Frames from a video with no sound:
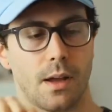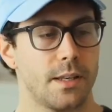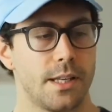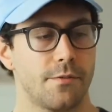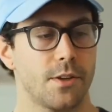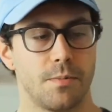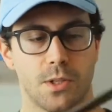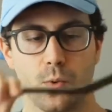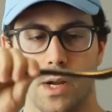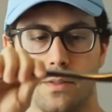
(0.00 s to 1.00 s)
the difference
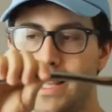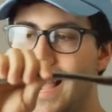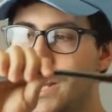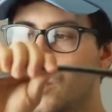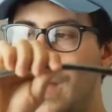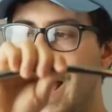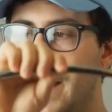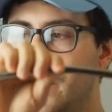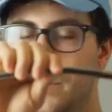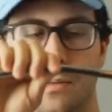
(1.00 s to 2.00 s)
between the actual
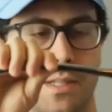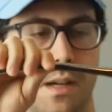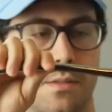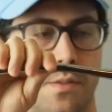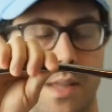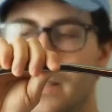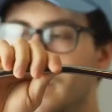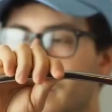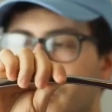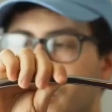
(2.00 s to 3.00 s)
handles themselves on the ends